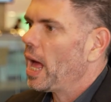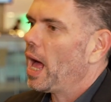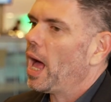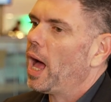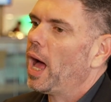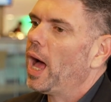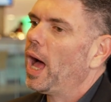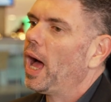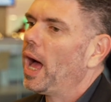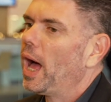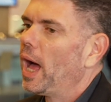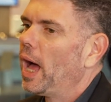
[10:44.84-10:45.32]
uh,
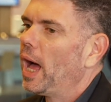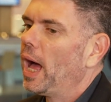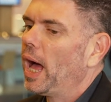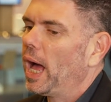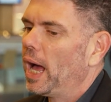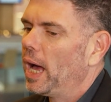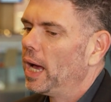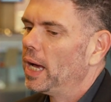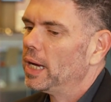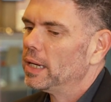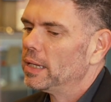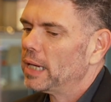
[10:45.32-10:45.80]

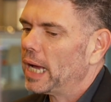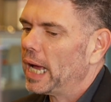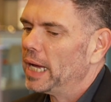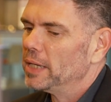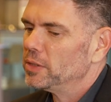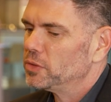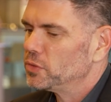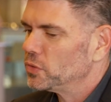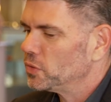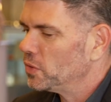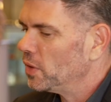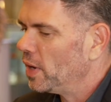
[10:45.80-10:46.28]
uh, I
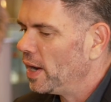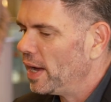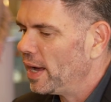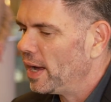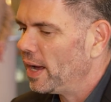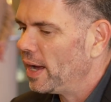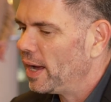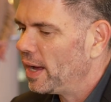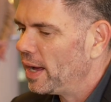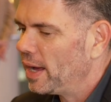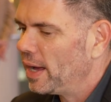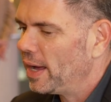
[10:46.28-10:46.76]
do
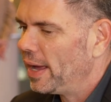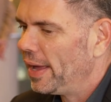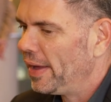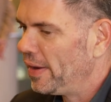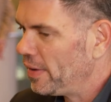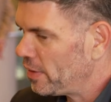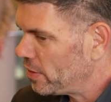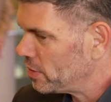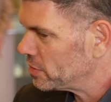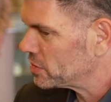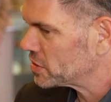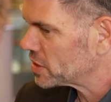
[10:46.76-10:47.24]
uh,
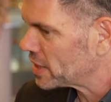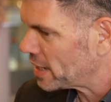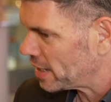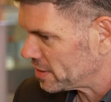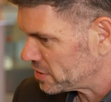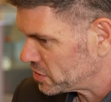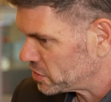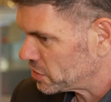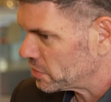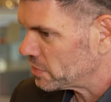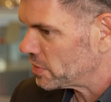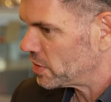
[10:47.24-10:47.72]
urge
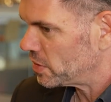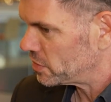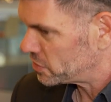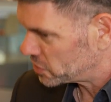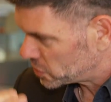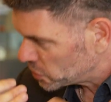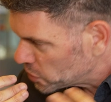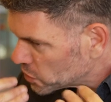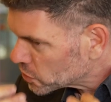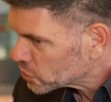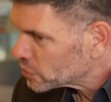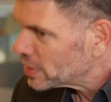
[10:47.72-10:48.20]
customers
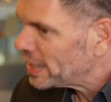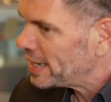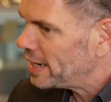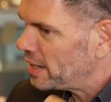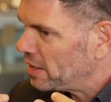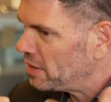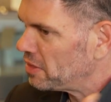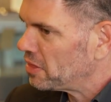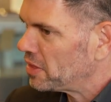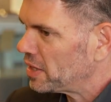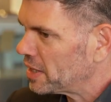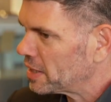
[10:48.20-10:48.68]
to
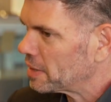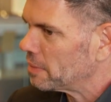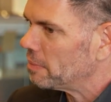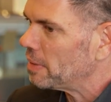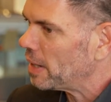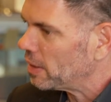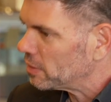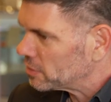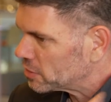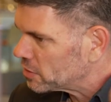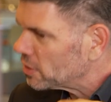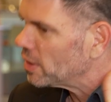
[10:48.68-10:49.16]
really think
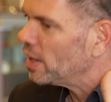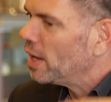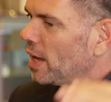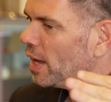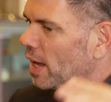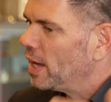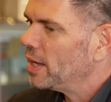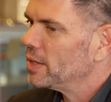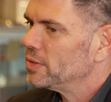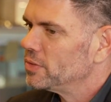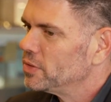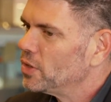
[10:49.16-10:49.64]
about
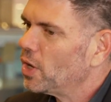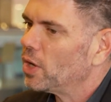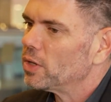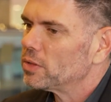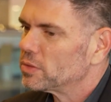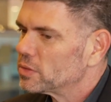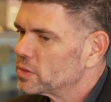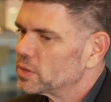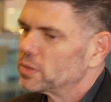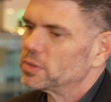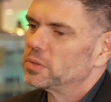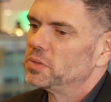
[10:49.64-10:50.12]
not
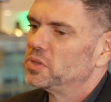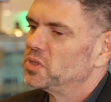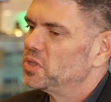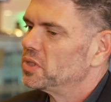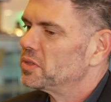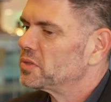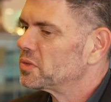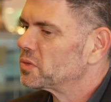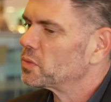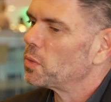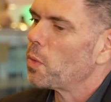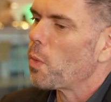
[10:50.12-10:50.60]

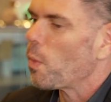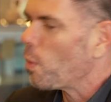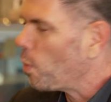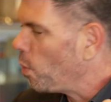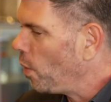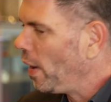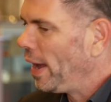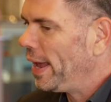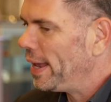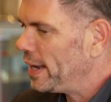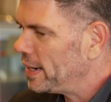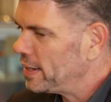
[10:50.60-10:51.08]
just
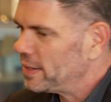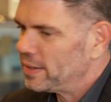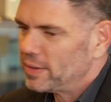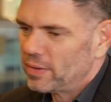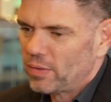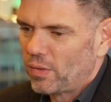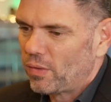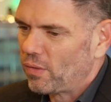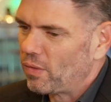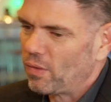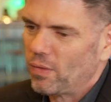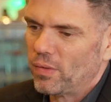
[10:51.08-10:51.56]
when
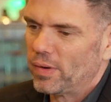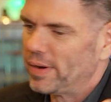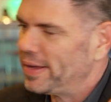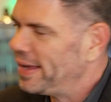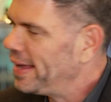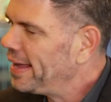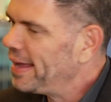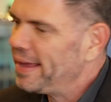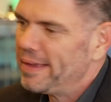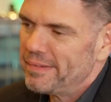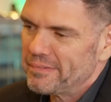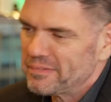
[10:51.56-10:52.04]
or
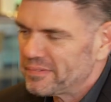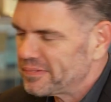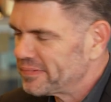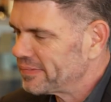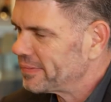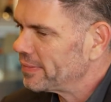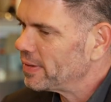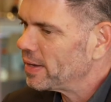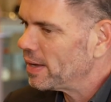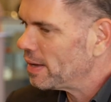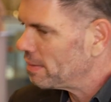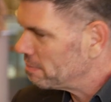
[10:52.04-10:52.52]
if,
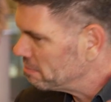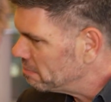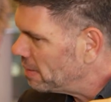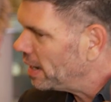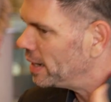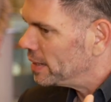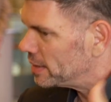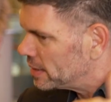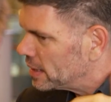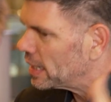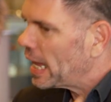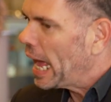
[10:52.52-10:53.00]

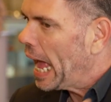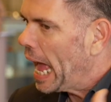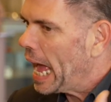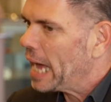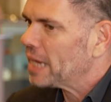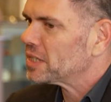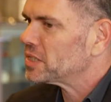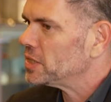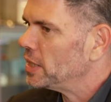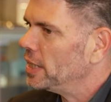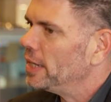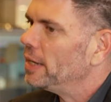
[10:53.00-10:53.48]
but
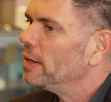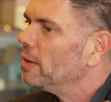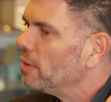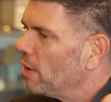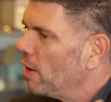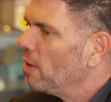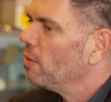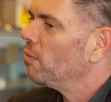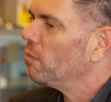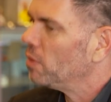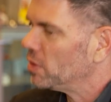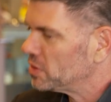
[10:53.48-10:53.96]
actually
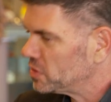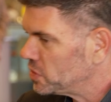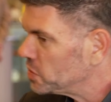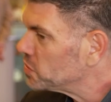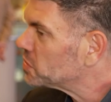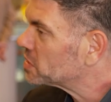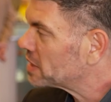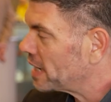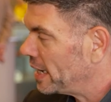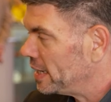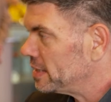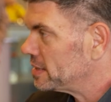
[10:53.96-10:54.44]
what
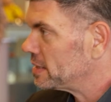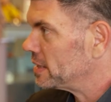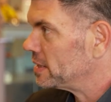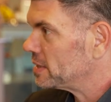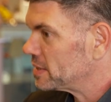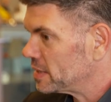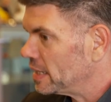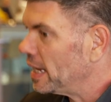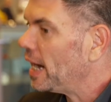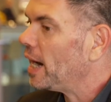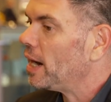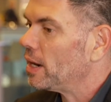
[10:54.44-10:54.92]
use
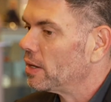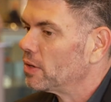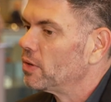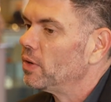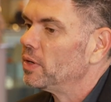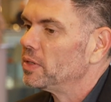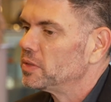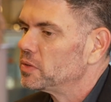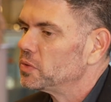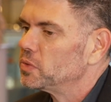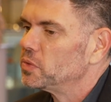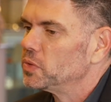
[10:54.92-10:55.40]
cases they are
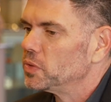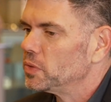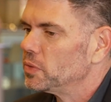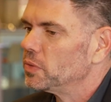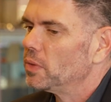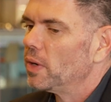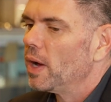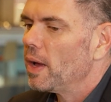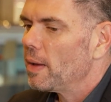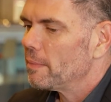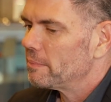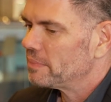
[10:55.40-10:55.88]
going to
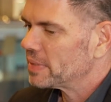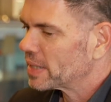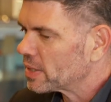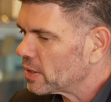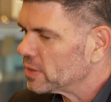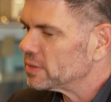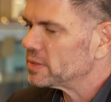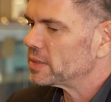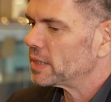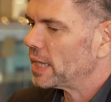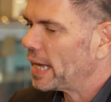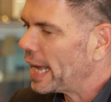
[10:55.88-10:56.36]
do.
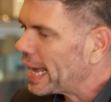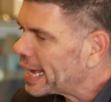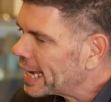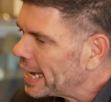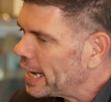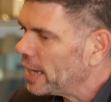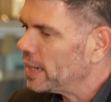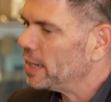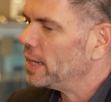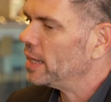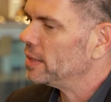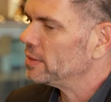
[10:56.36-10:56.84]
Because
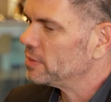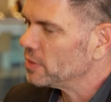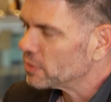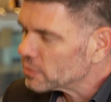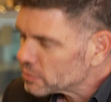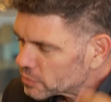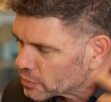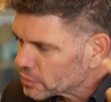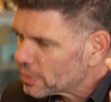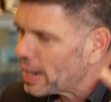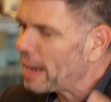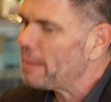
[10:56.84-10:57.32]
again, the
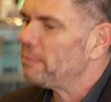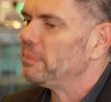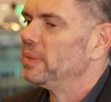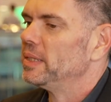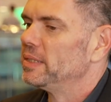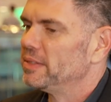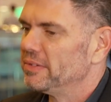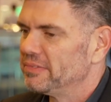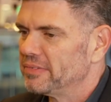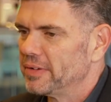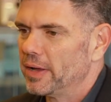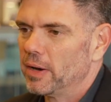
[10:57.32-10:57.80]

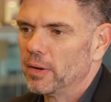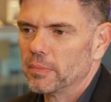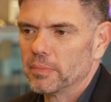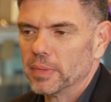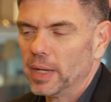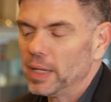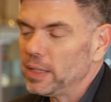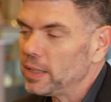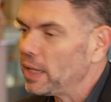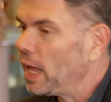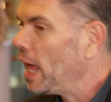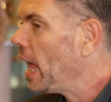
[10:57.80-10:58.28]
rapid
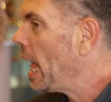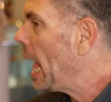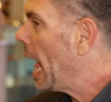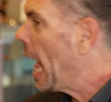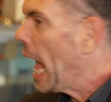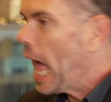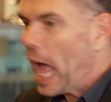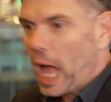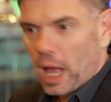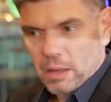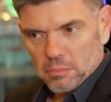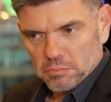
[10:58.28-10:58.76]
development
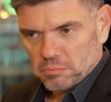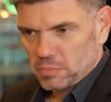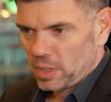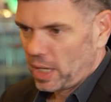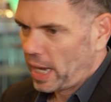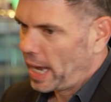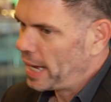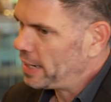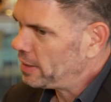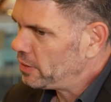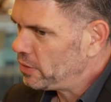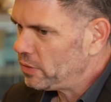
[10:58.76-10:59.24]

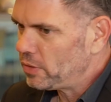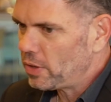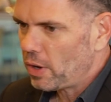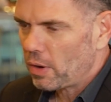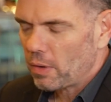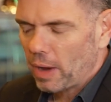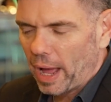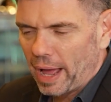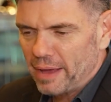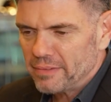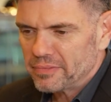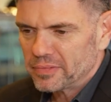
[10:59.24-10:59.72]
and you
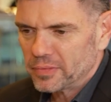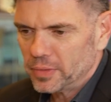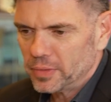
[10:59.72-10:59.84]
know, I've